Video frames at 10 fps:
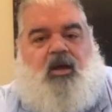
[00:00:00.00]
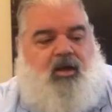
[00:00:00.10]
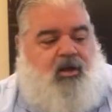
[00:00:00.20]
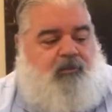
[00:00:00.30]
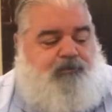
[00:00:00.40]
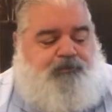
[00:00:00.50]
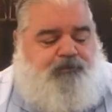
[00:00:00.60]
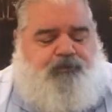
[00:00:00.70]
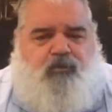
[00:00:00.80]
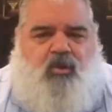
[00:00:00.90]
Um,
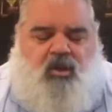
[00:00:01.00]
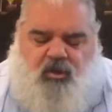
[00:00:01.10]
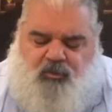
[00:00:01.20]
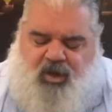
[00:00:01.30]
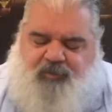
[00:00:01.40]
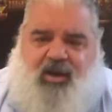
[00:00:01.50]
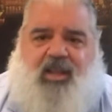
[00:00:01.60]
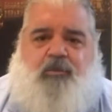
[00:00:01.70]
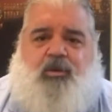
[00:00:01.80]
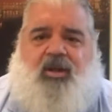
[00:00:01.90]
what I
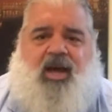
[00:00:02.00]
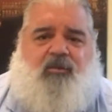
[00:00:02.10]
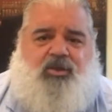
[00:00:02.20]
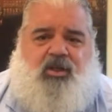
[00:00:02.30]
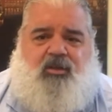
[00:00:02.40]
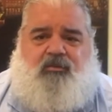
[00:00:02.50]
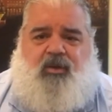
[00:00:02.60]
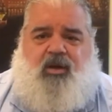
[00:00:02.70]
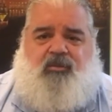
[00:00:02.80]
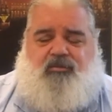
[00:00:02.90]
forgot to pull out, which I'll,
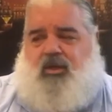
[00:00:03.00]
um,